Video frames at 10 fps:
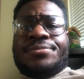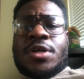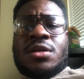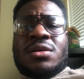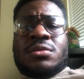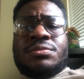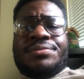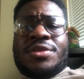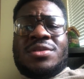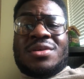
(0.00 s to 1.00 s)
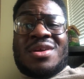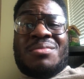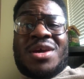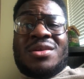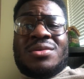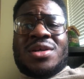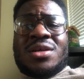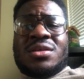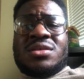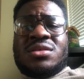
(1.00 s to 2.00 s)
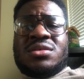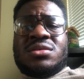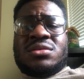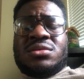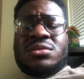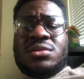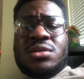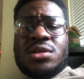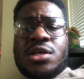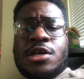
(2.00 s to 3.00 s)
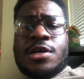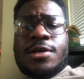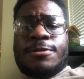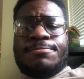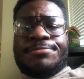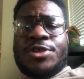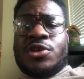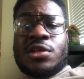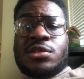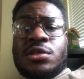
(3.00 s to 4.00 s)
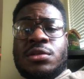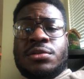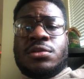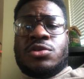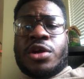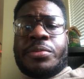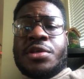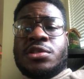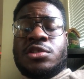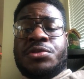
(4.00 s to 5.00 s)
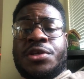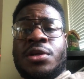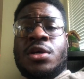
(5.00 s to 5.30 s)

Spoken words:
don't know, Instagram handle, I guess, and you guys can direct message me